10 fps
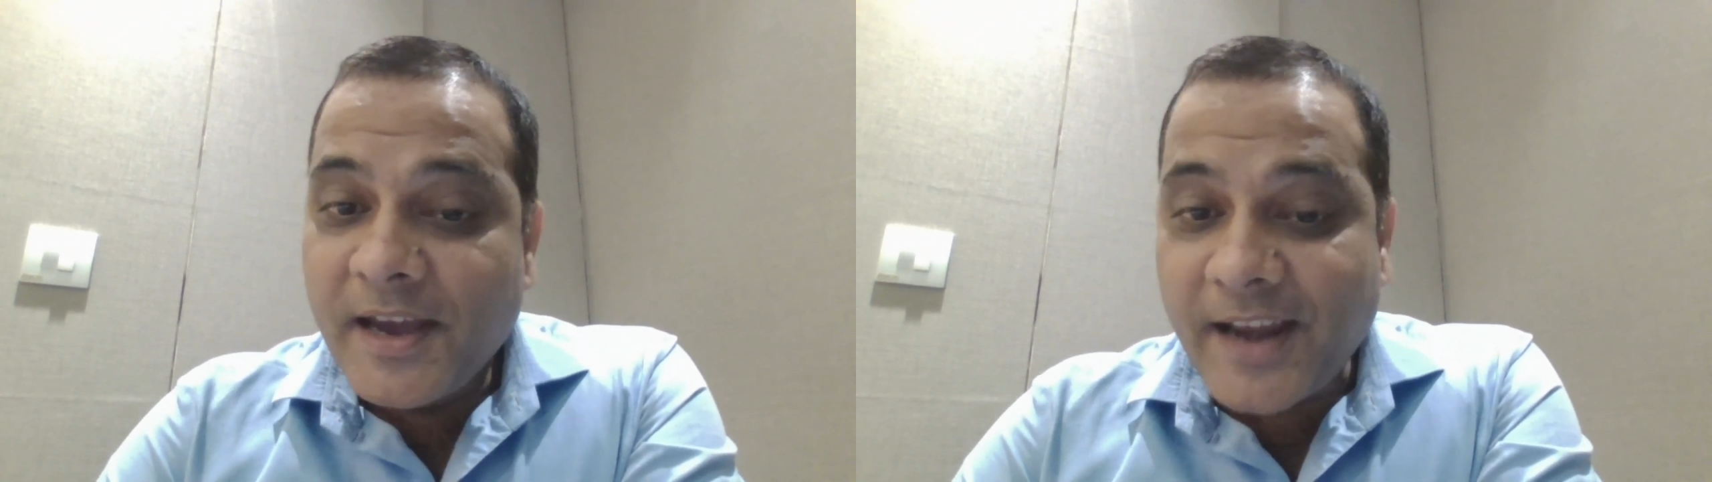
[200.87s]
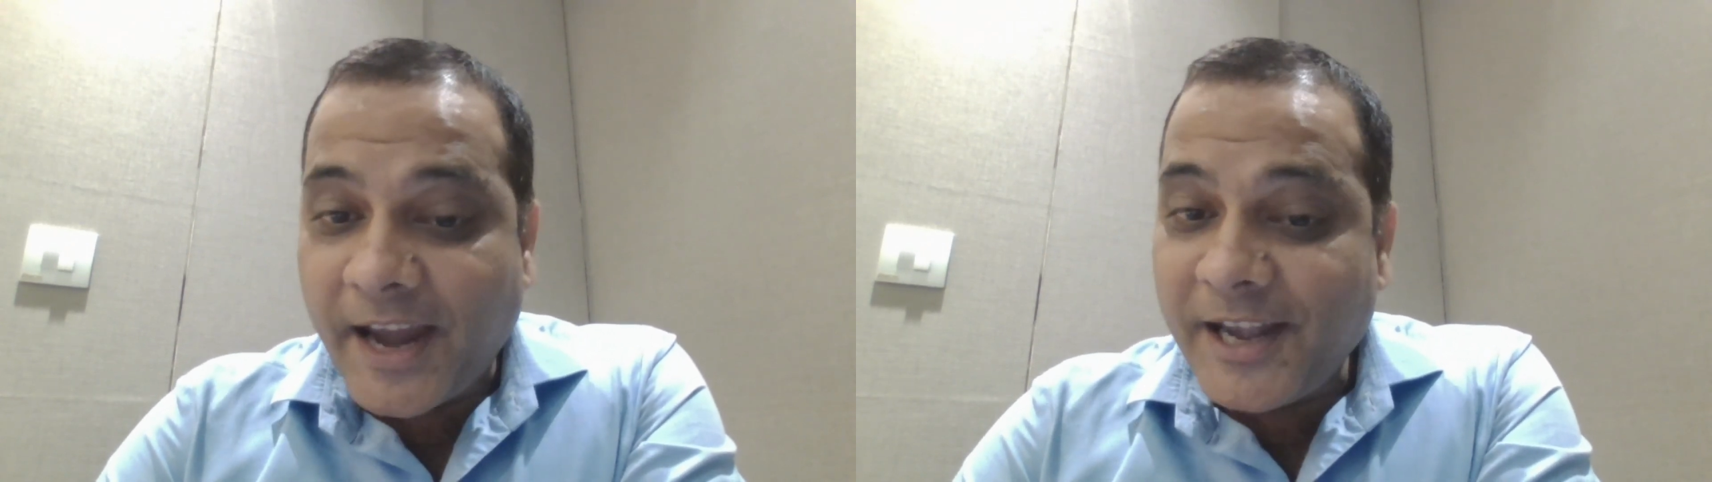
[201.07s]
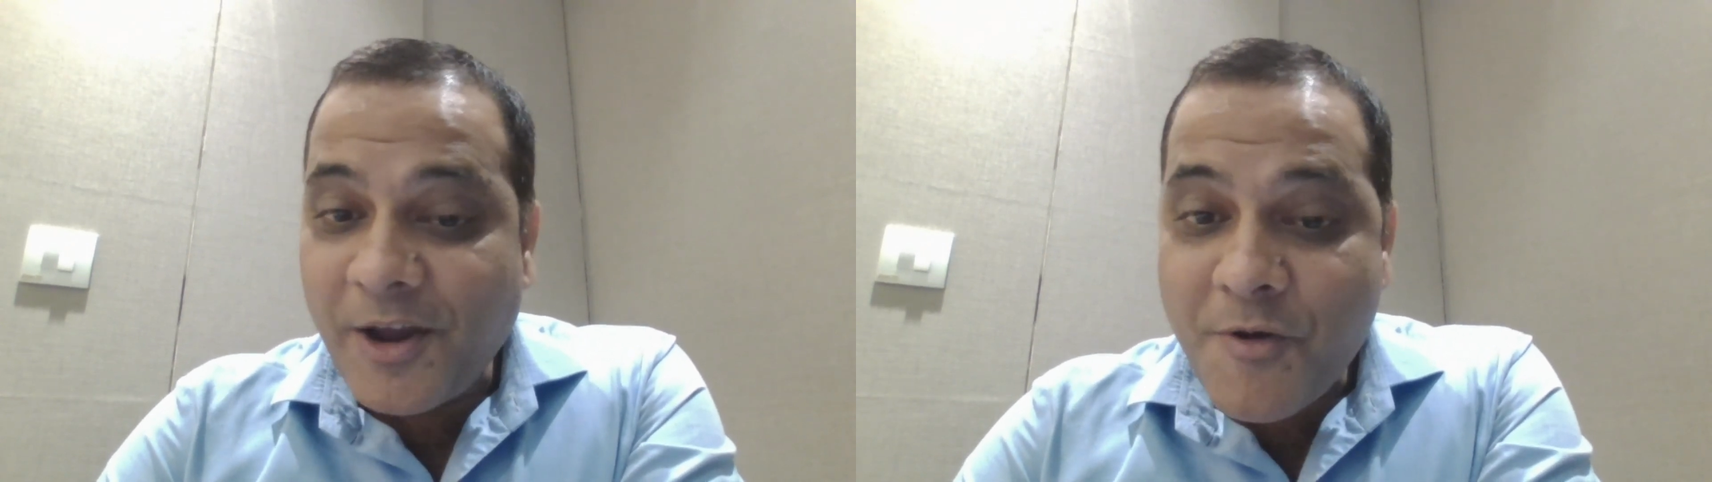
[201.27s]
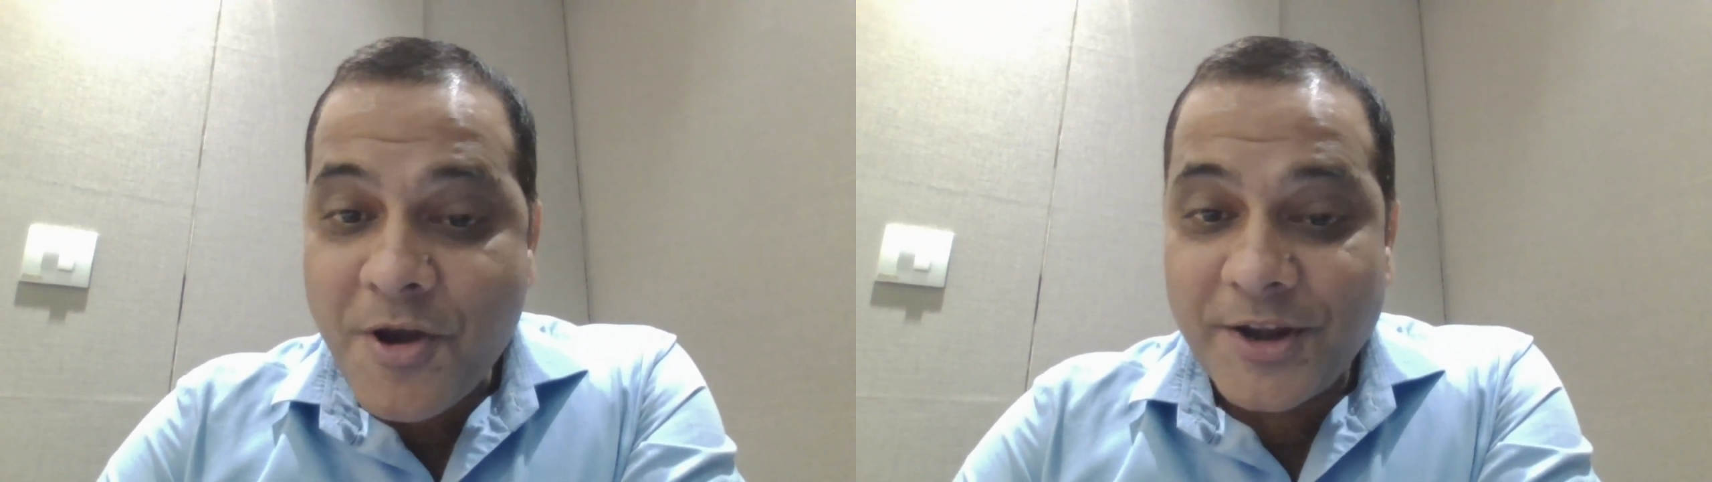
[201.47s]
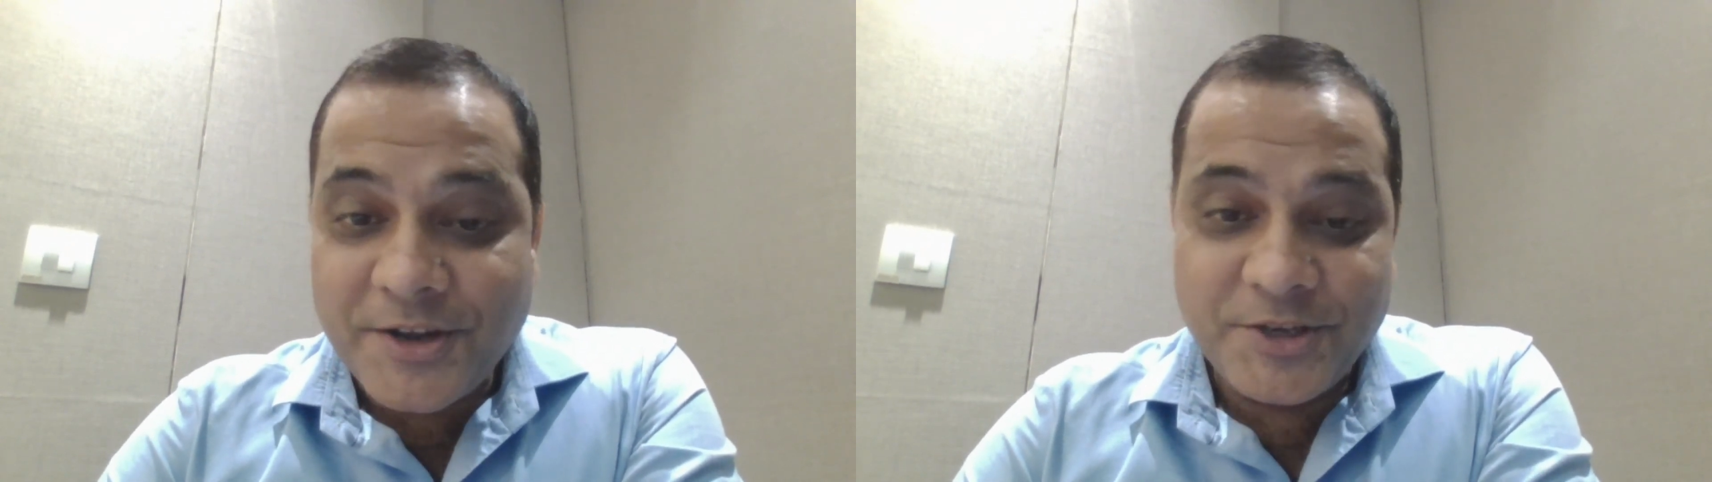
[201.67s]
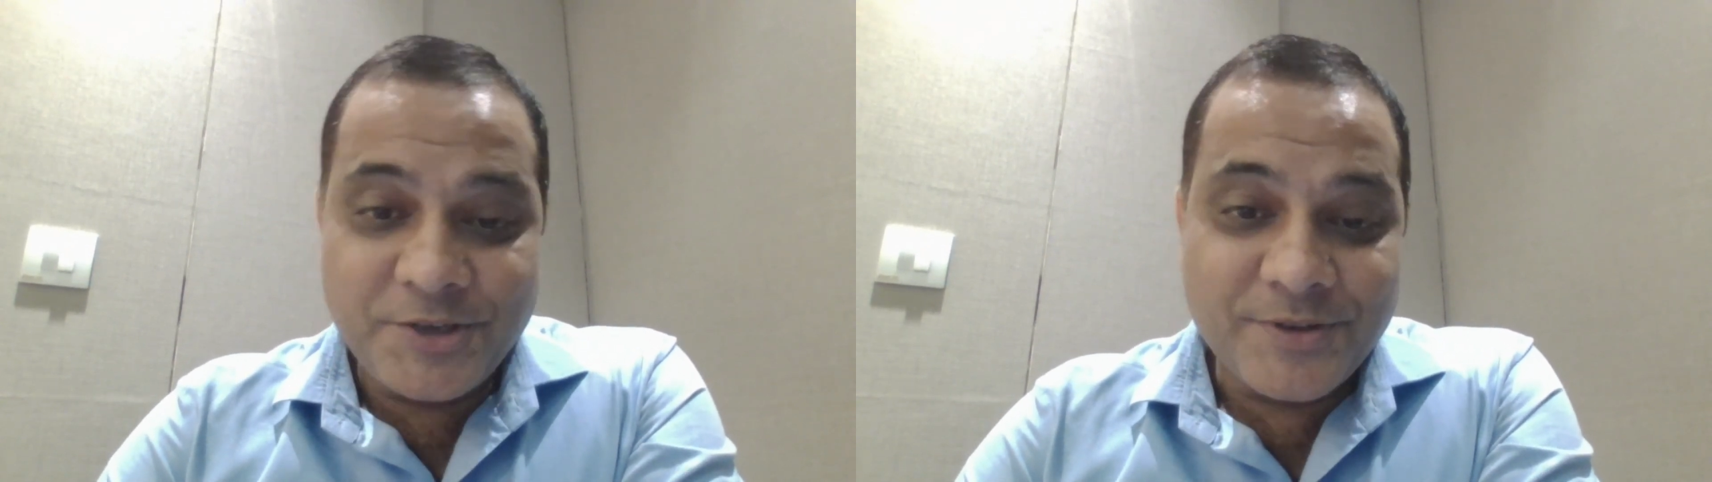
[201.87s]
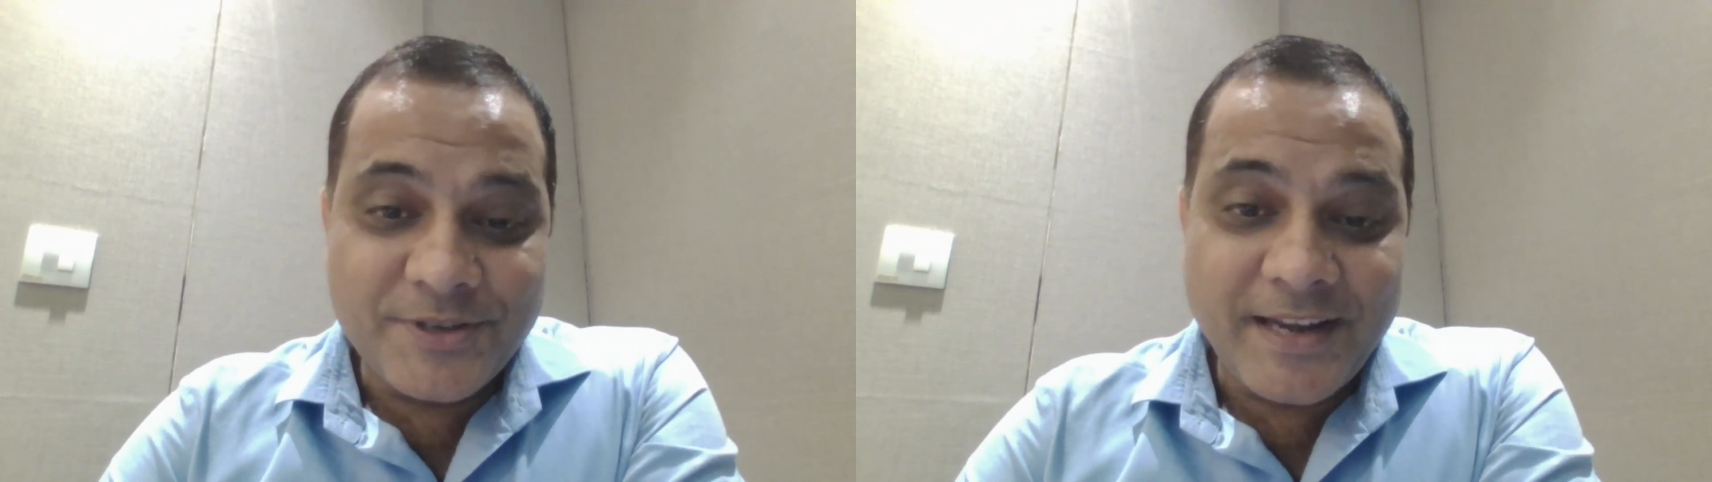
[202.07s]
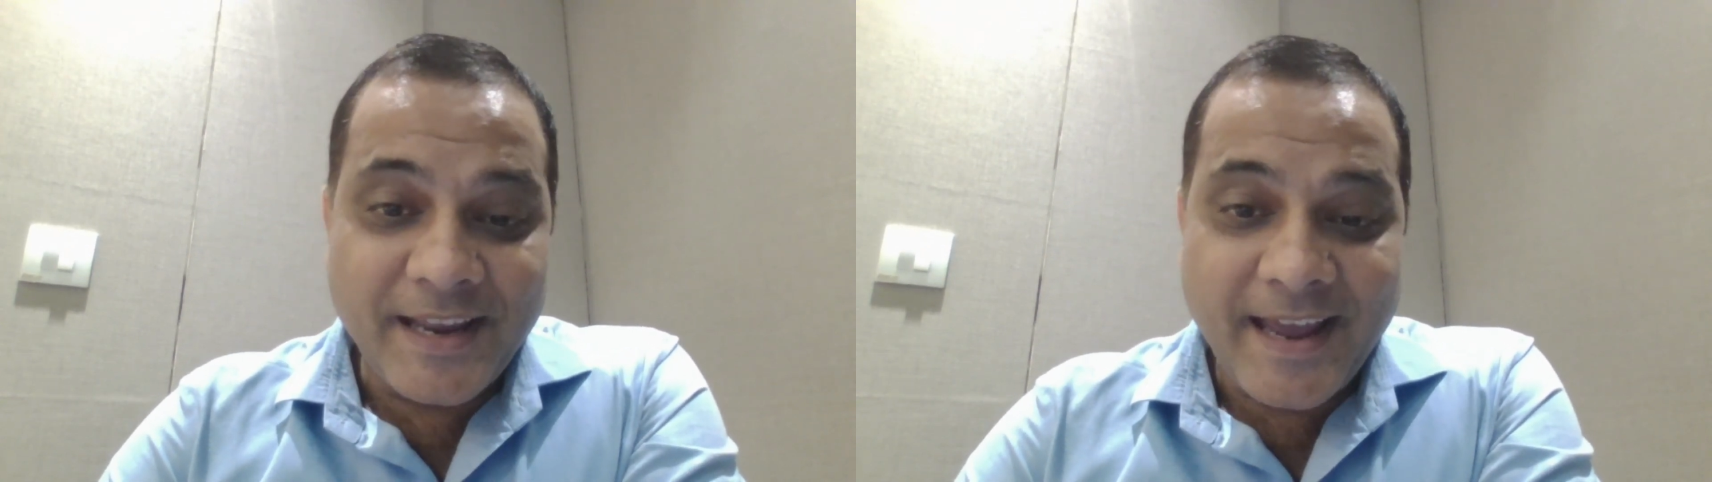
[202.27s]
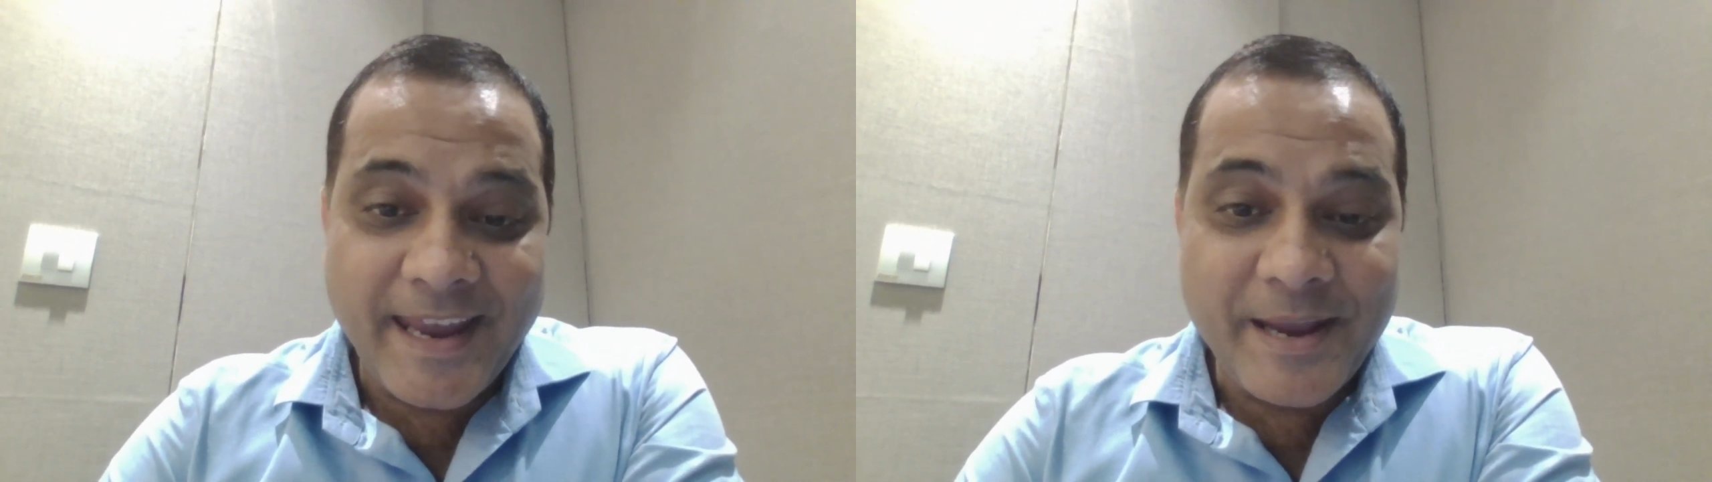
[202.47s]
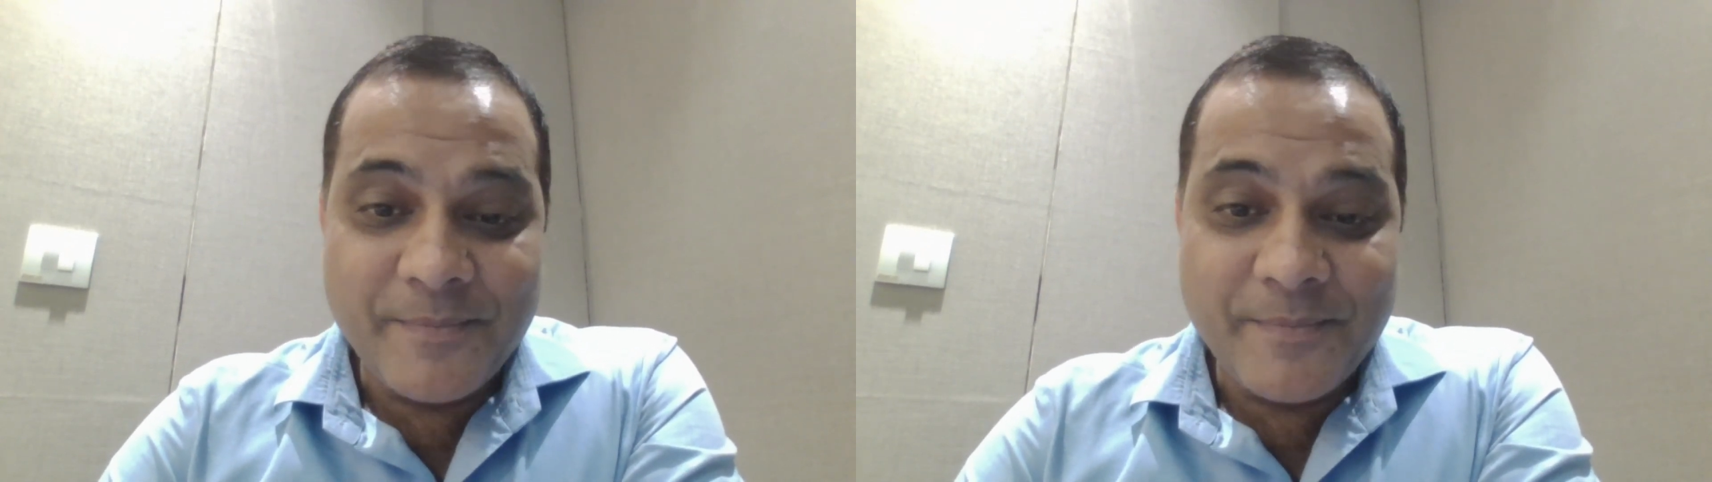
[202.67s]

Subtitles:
right now current situation AI